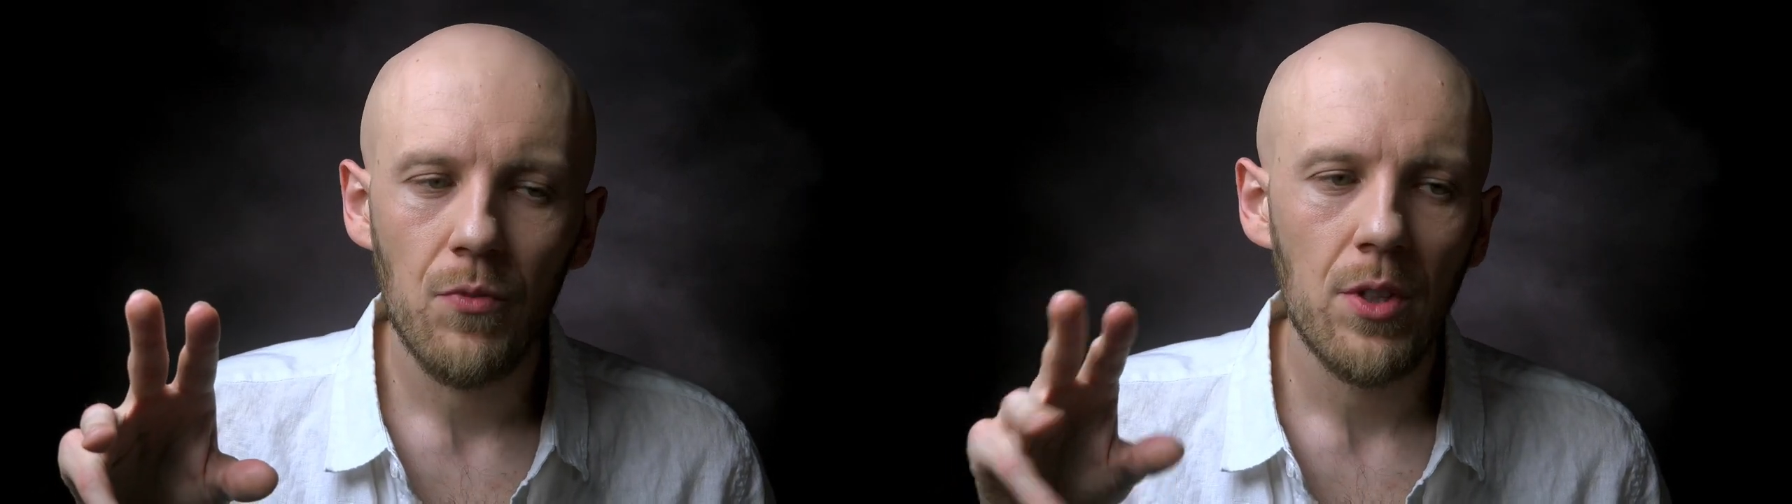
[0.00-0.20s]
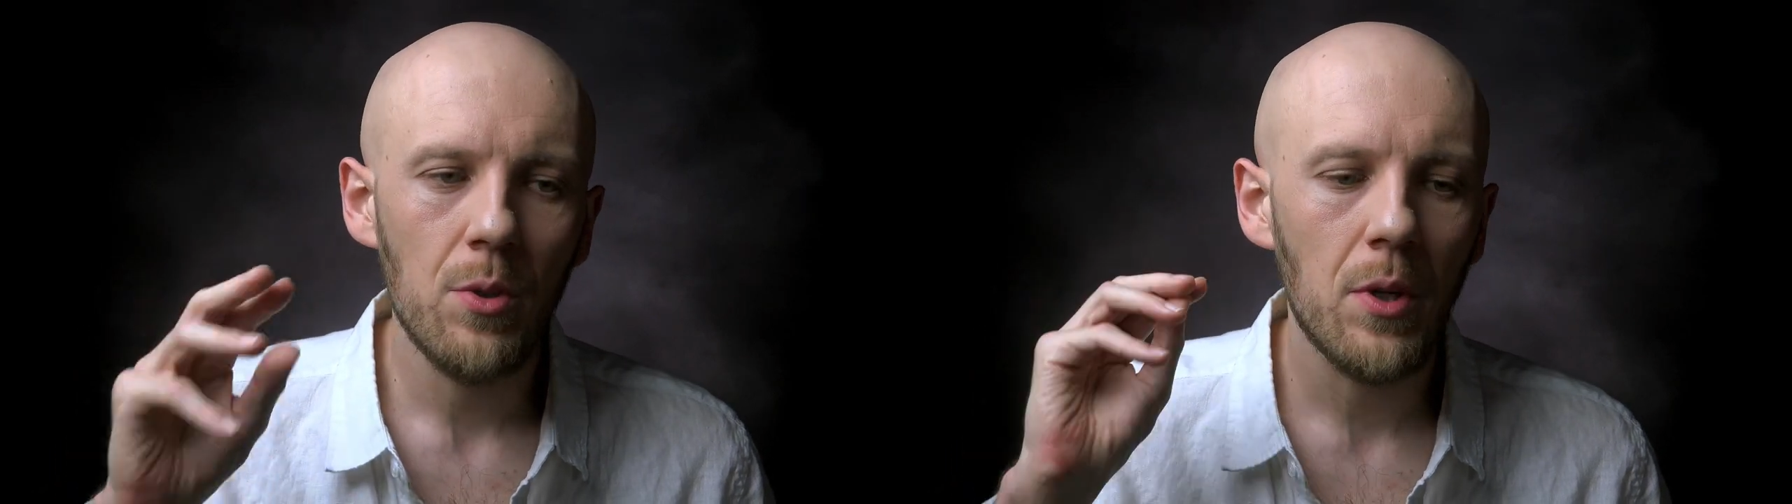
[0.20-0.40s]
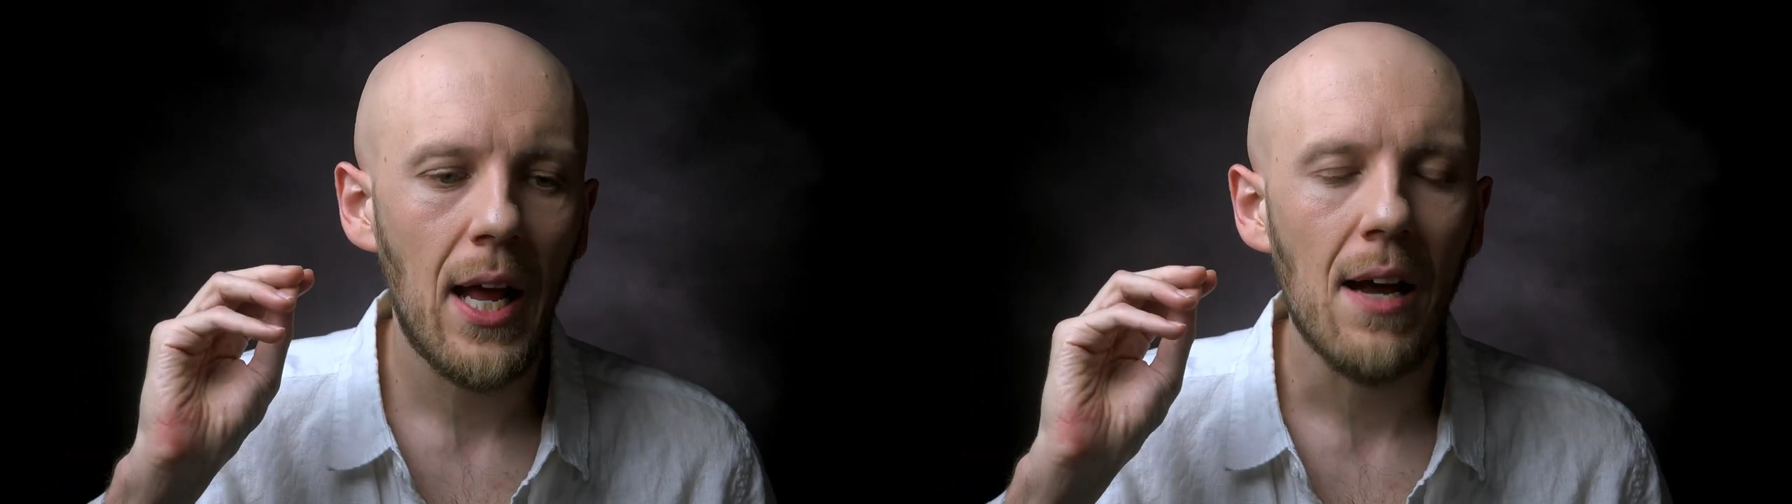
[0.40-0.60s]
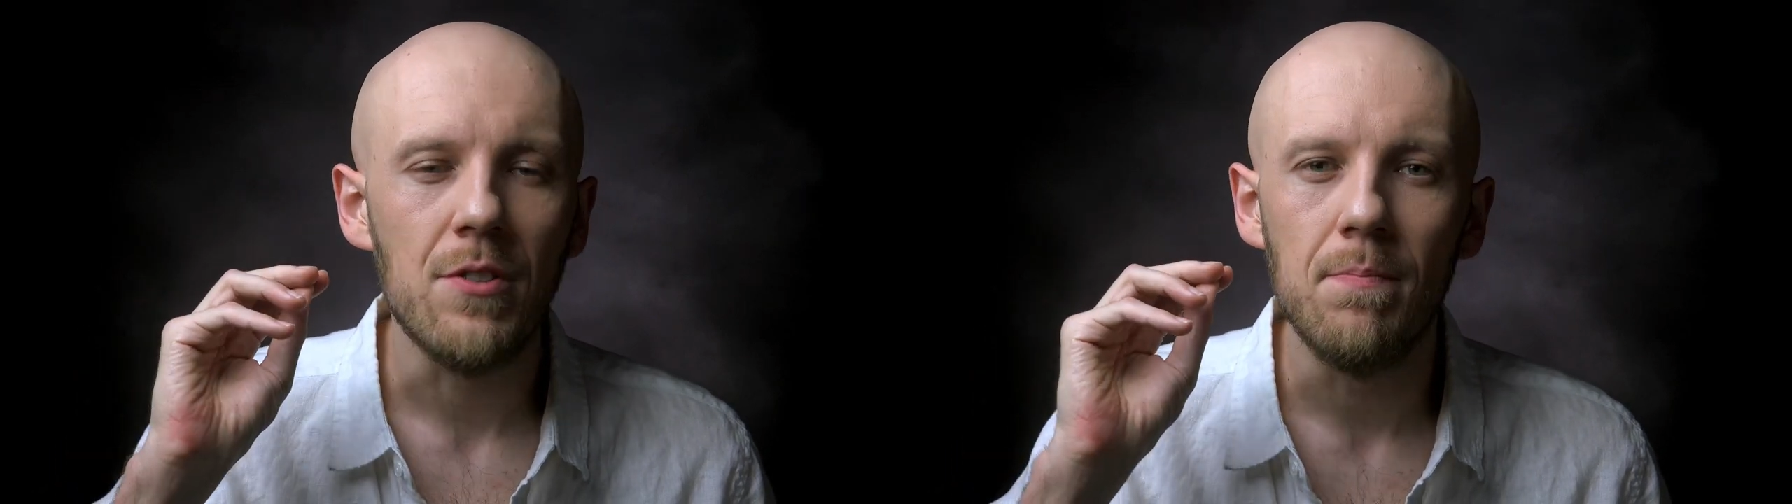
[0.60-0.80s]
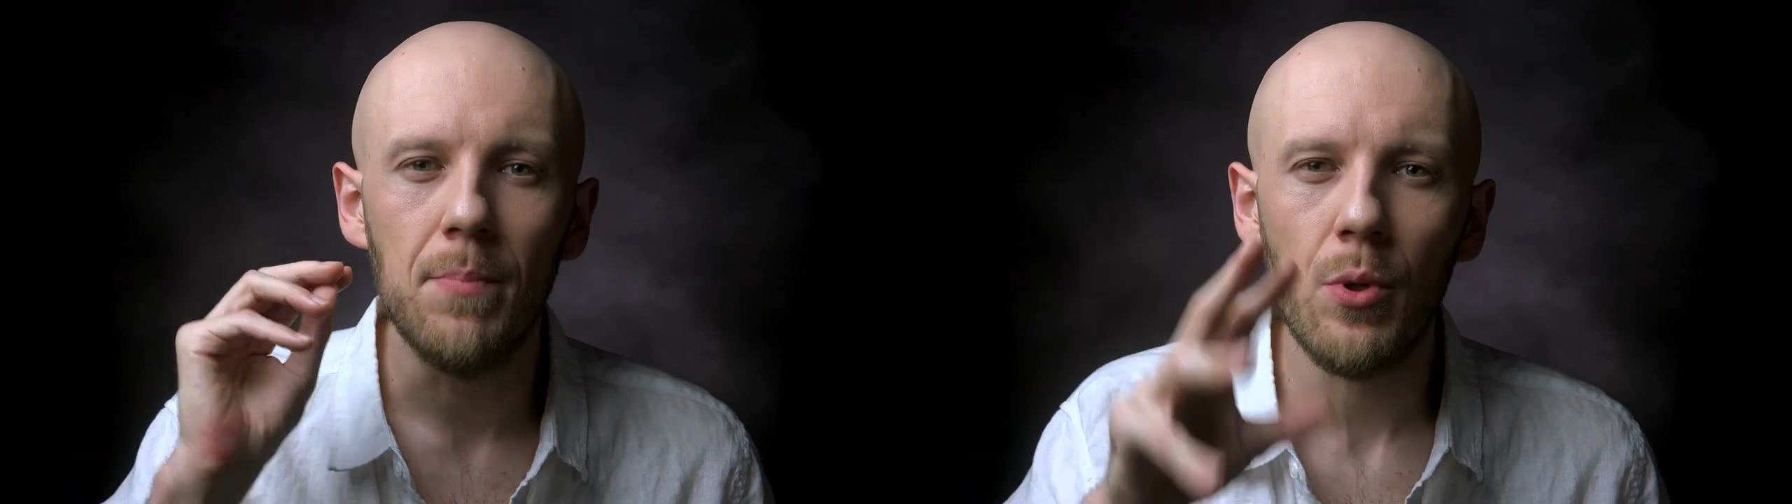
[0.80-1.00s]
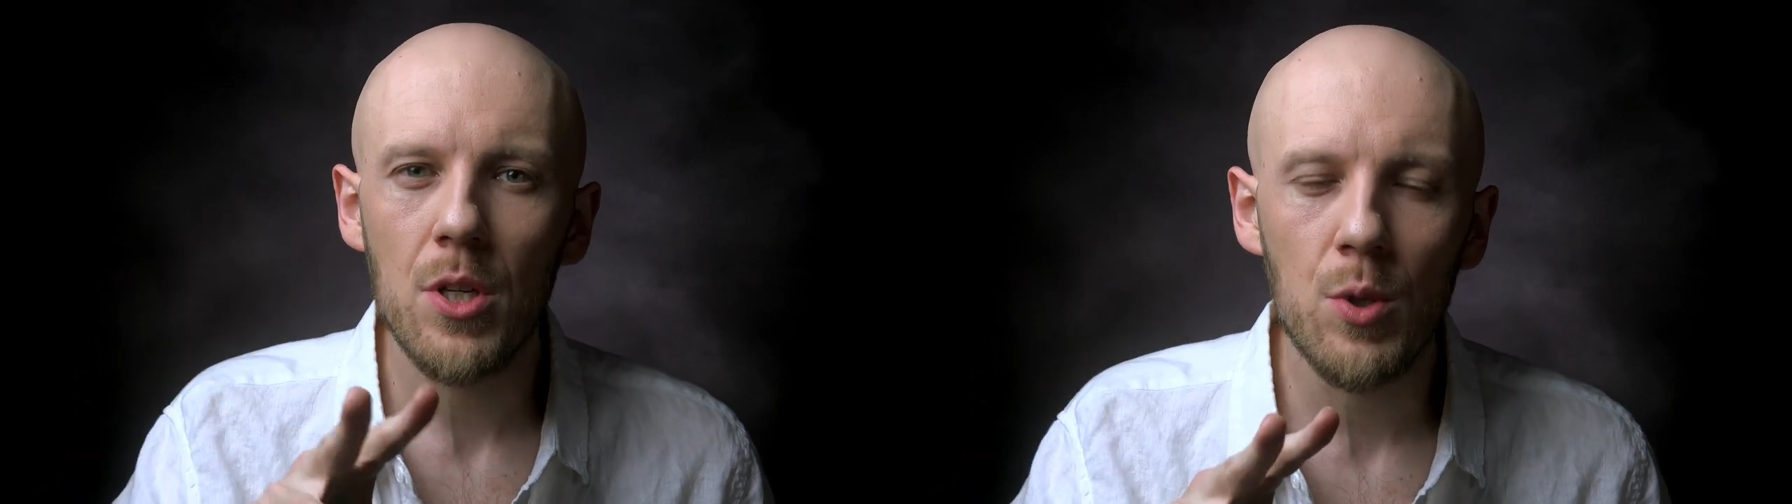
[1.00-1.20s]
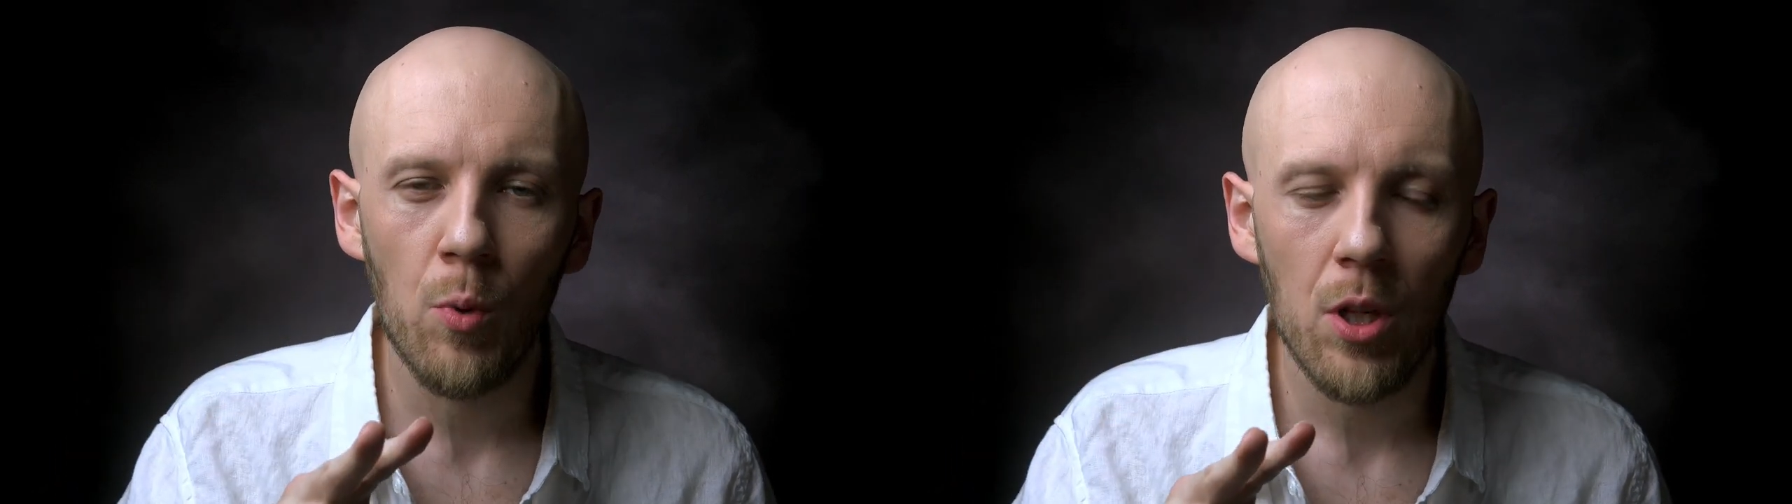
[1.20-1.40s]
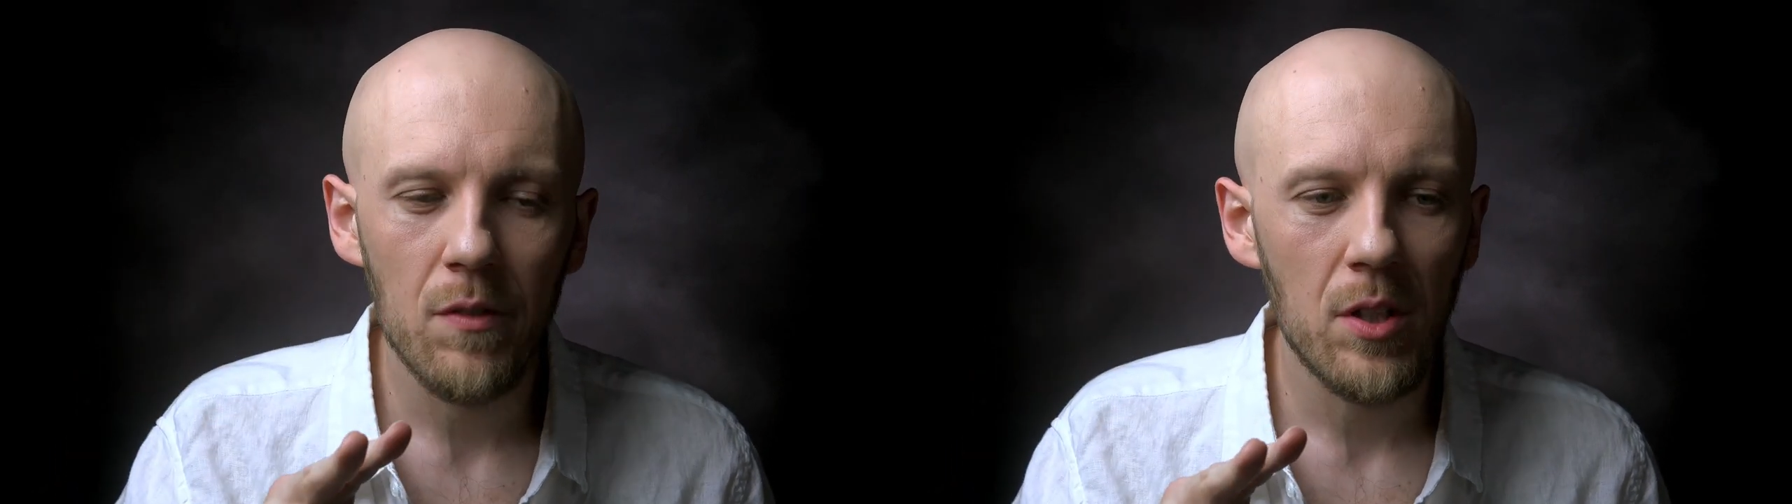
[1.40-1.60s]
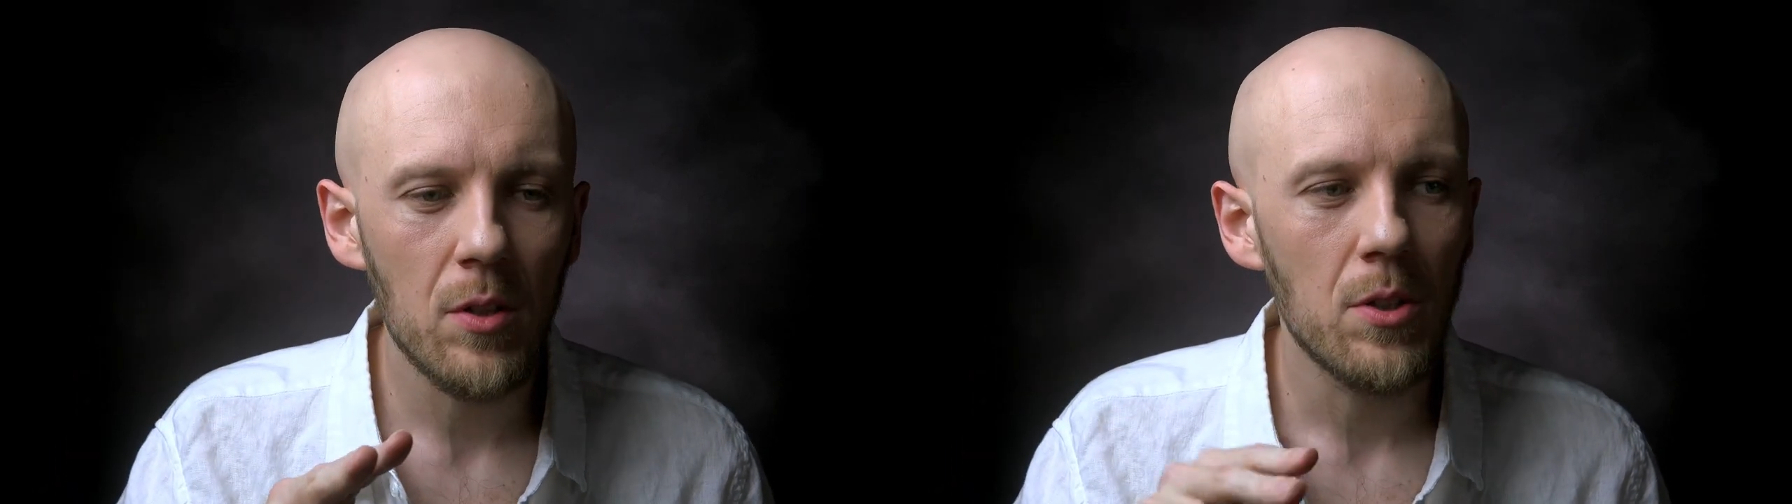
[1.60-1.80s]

You could have the Buddhist worldview.